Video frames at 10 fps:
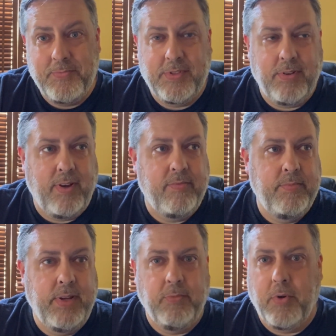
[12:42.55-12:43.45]
So I've
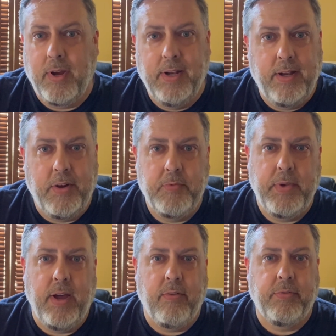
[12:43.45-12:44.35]
been working at home
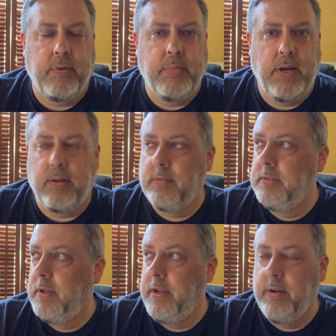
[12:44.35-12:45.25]
now for about
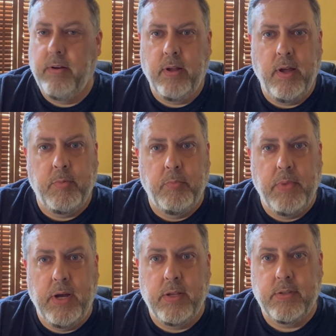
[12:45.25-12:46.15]
a year and a couple
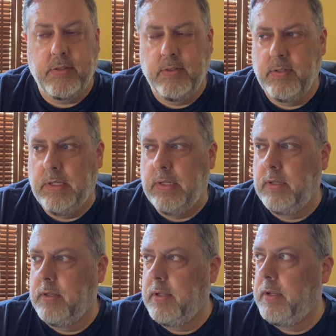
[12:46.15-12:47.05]
months,
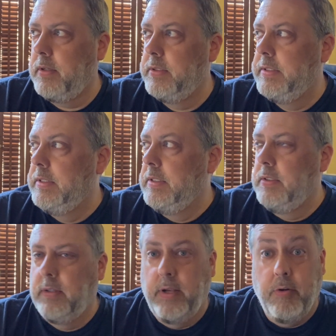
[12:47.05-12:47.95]
and
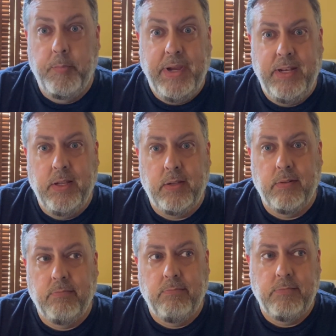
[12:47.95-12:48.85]
no immediate
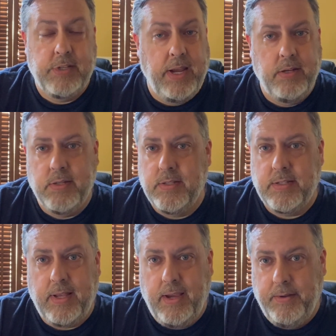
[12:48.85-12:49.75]
change in
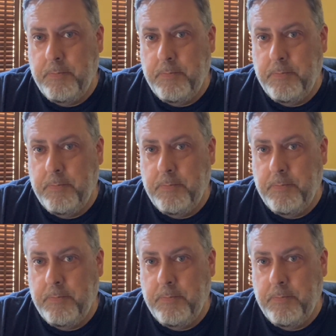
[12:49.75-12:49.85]
sight.